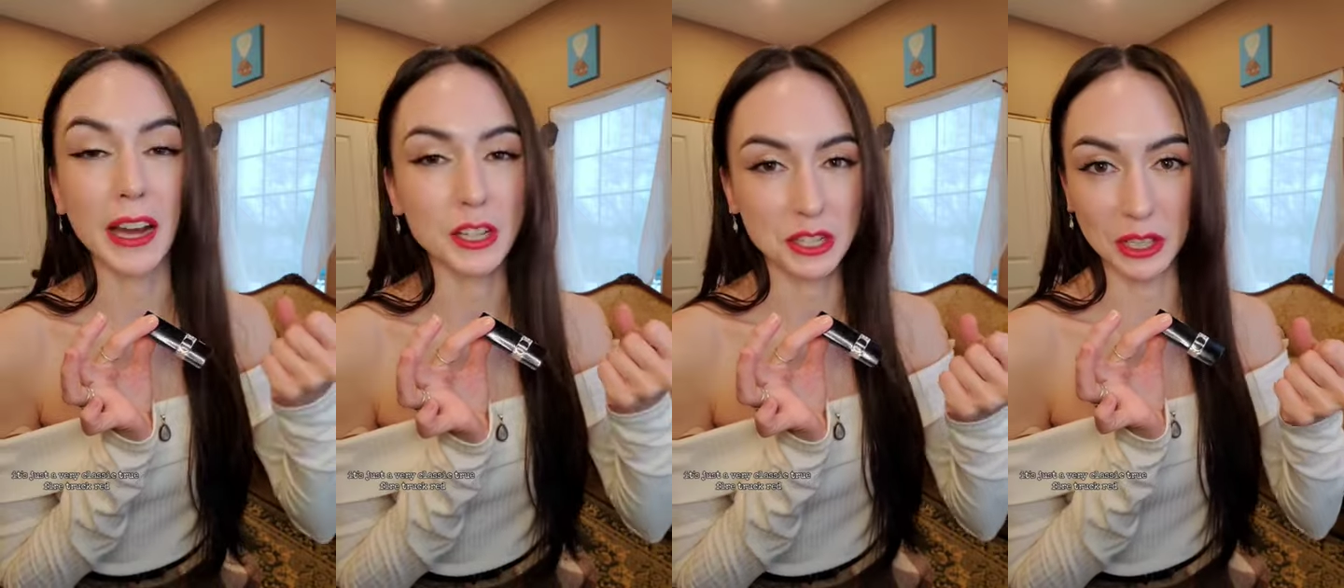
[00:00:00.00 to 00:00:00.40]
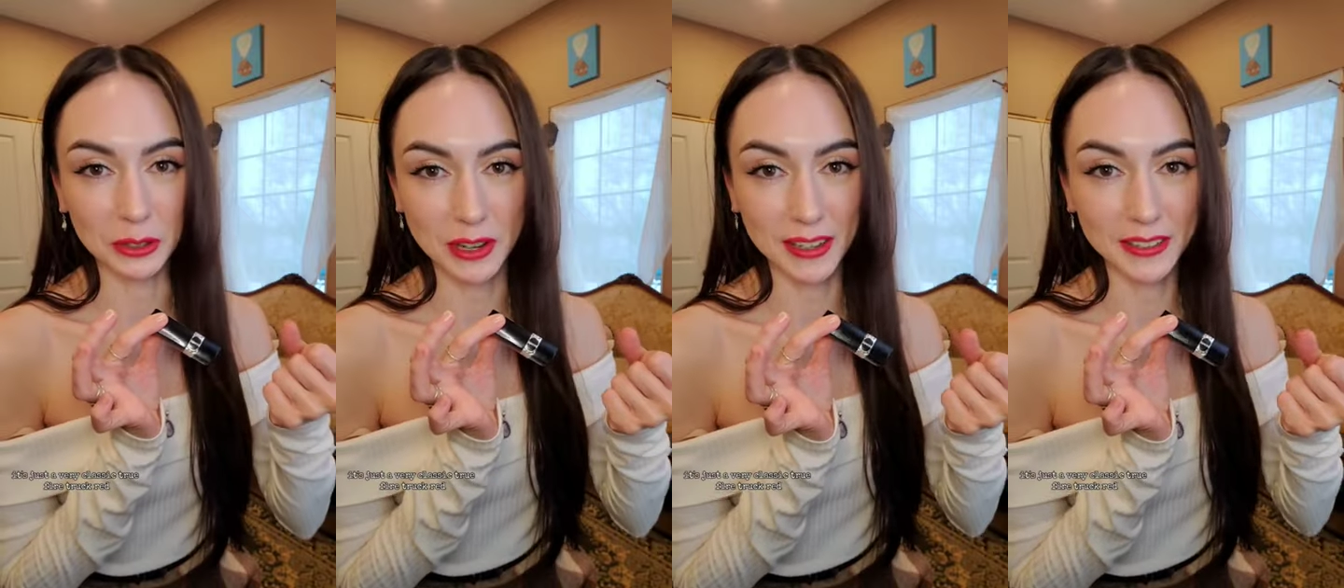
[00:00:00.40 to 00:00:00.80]
Fire
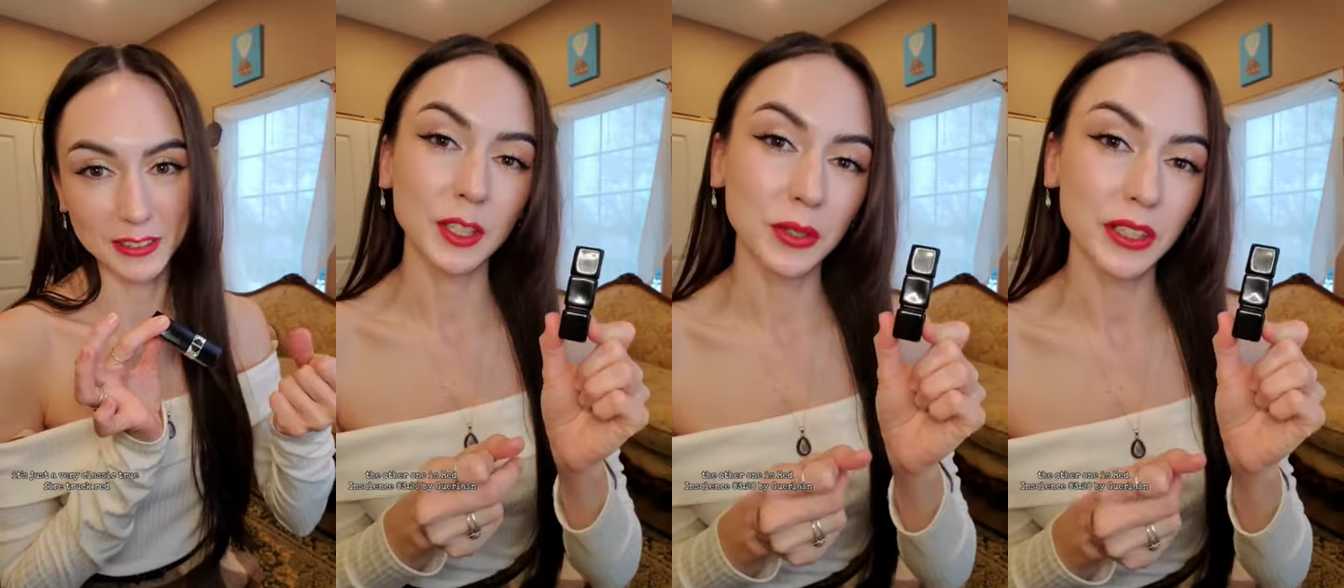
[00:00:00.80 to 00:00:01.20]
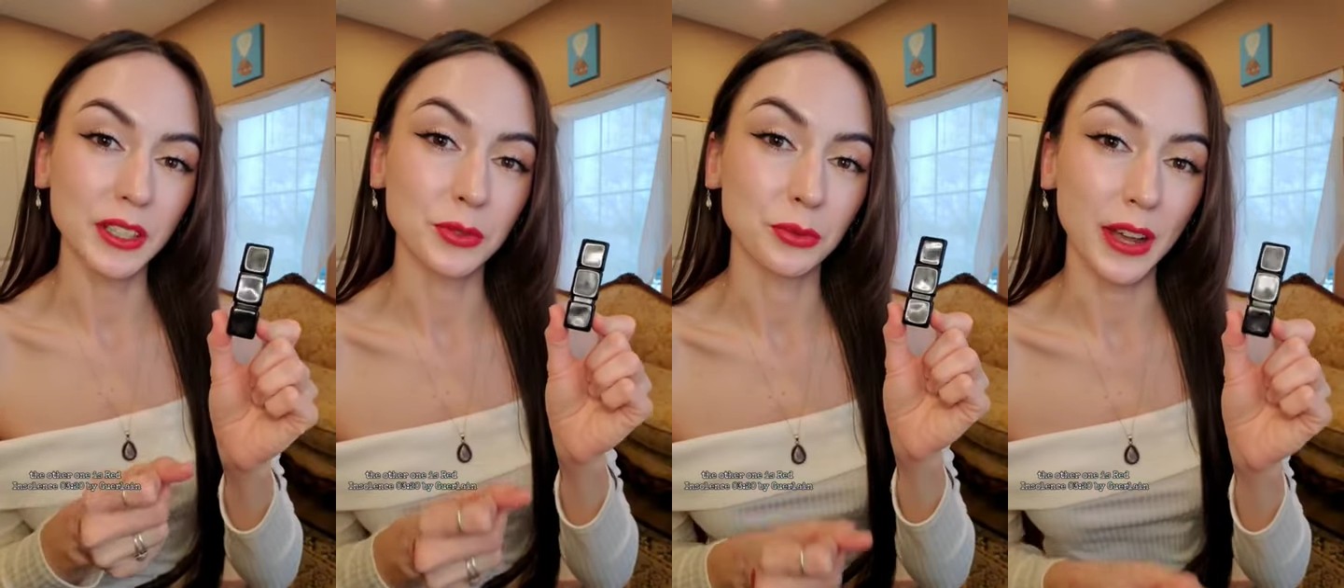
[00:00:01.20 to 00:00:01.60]
Truck Red. The other
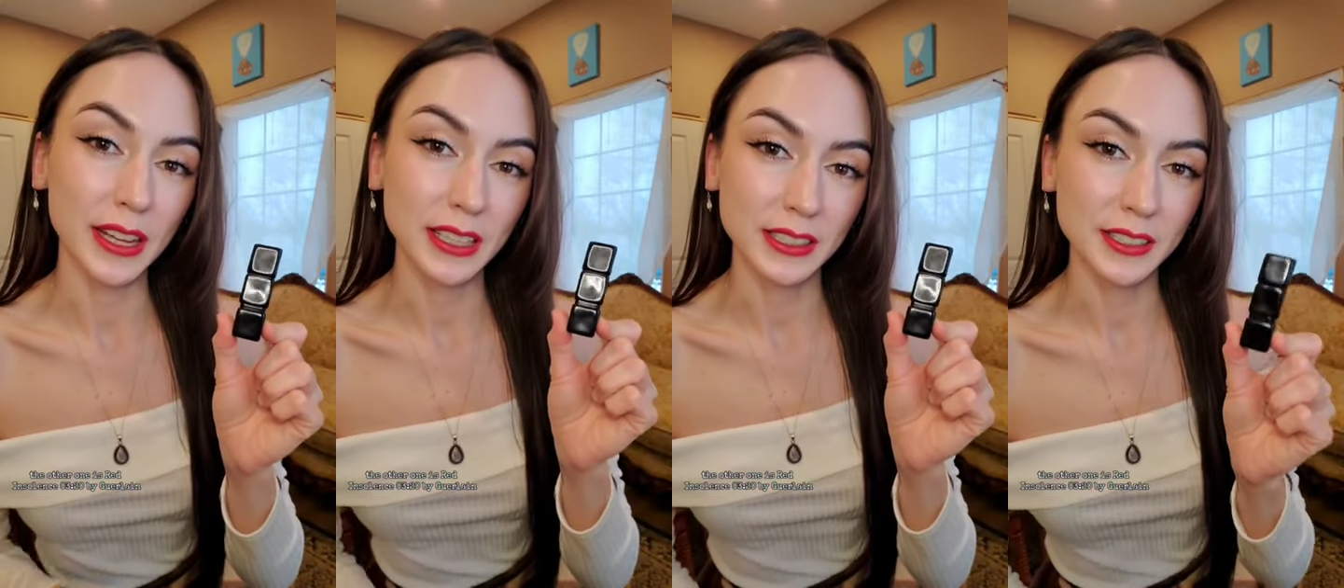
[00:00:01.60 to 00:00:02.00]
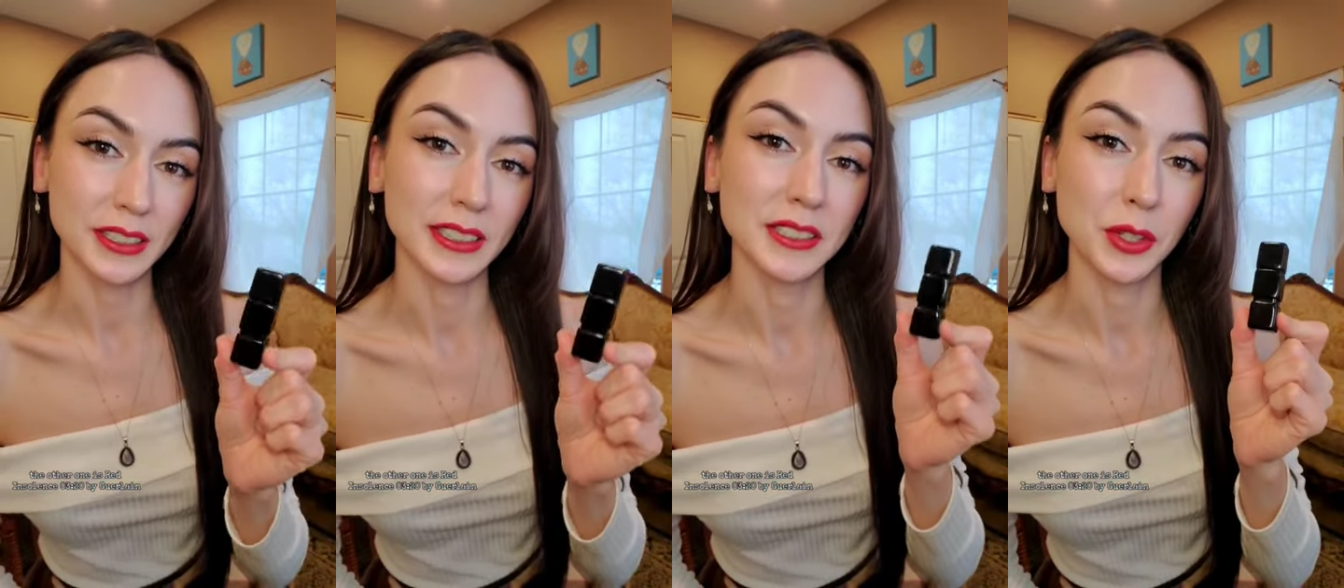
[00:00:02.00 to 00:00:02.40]
one is Red
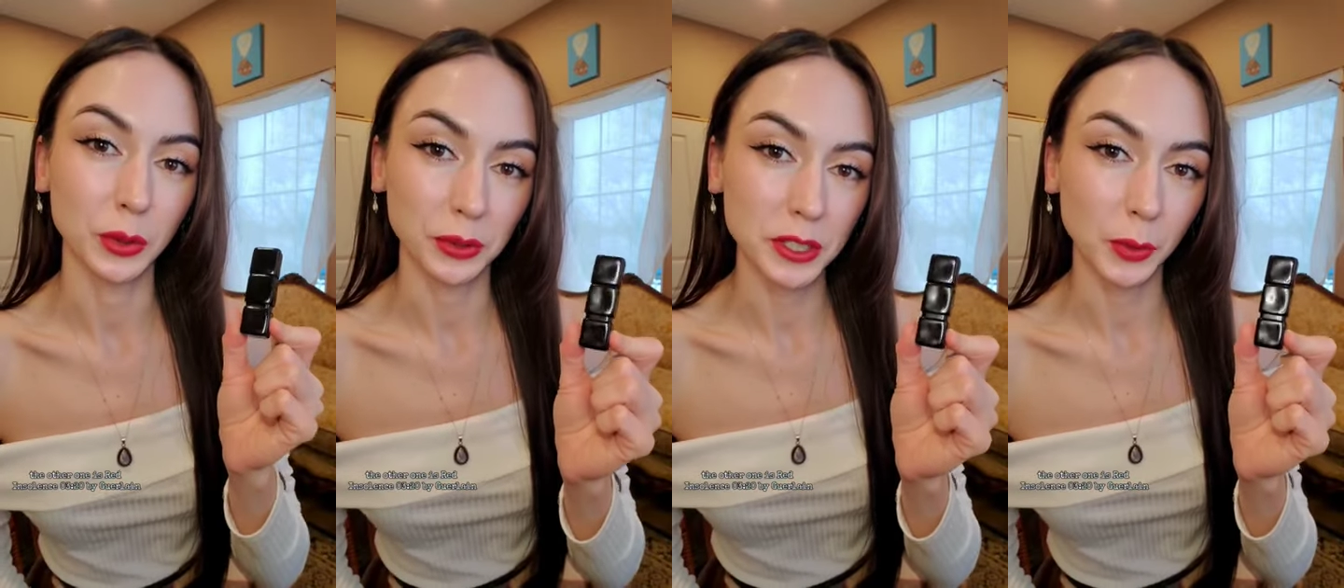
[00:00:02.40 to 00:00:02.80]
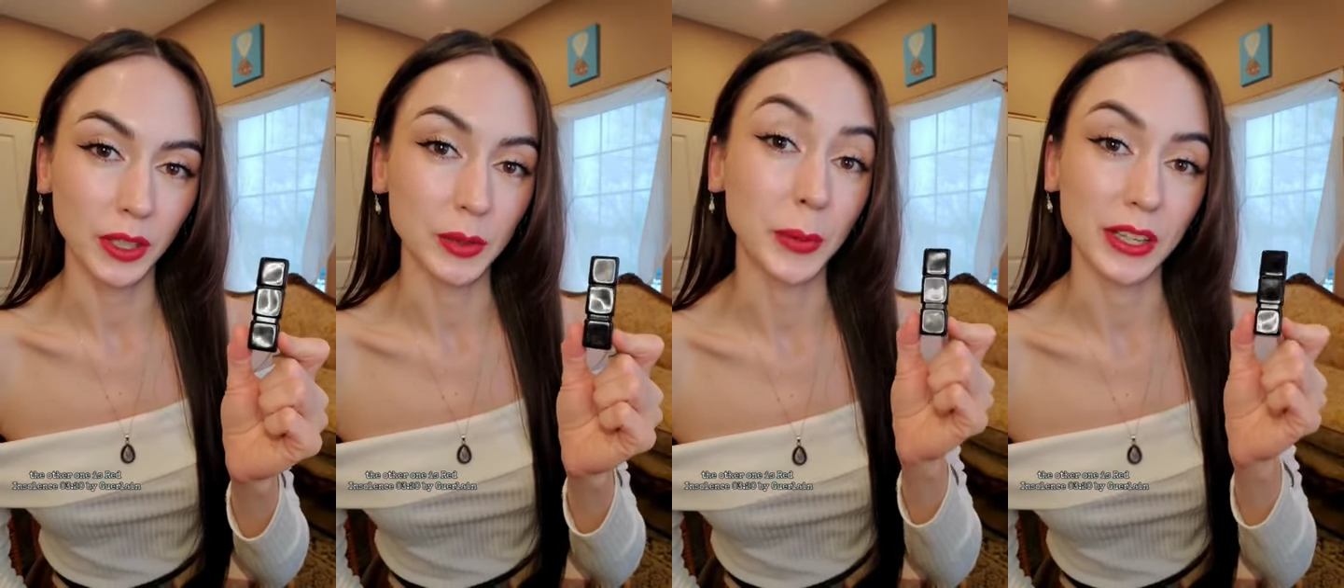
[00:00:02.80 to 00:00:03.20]
Insolence
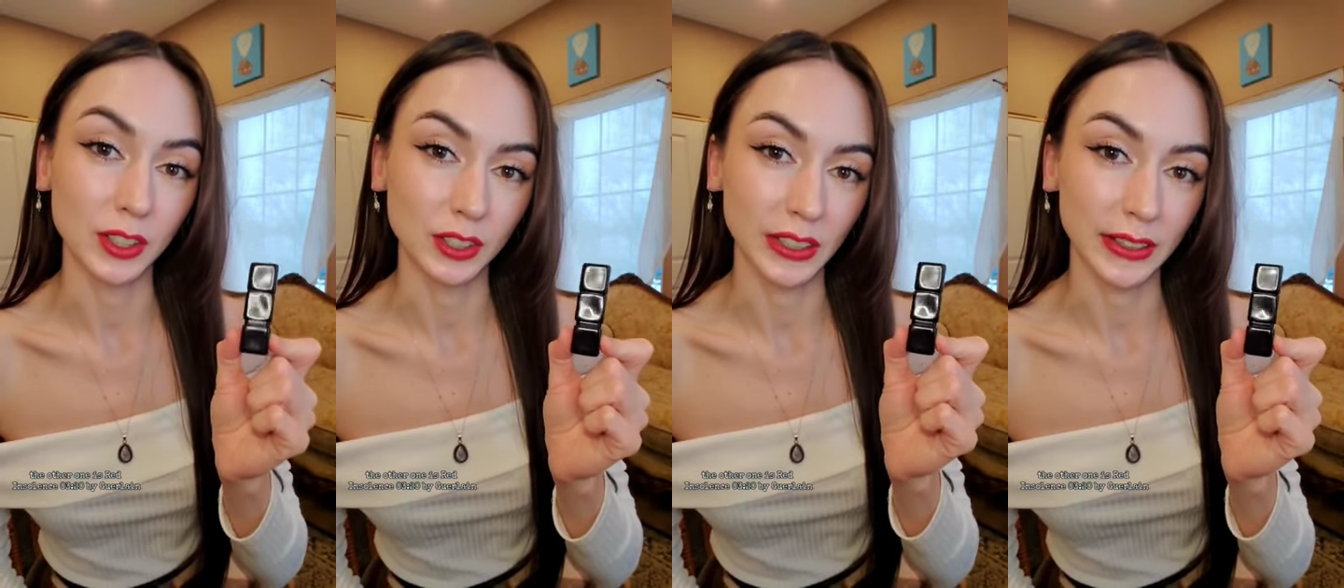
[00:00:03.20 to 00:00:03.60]
320 by